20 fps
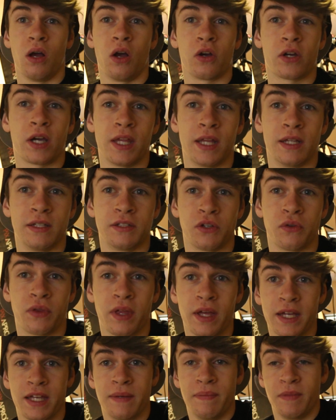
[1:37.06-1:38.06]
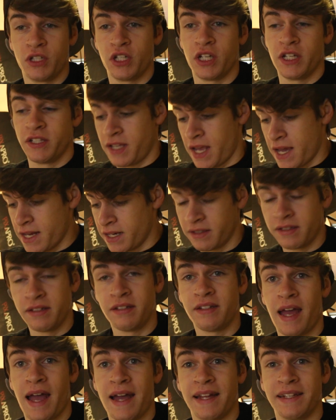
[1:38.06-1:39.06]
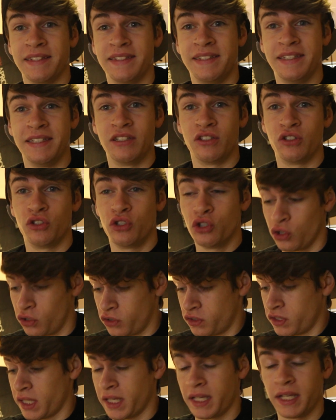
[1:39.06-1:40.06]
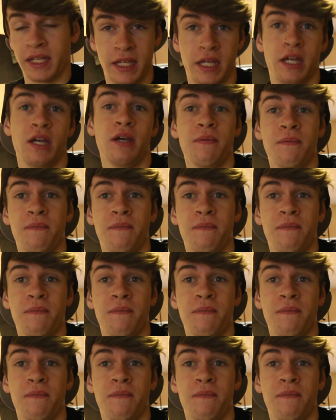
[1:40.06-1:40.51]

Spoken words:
Okay then, so that image is edited and it is just here.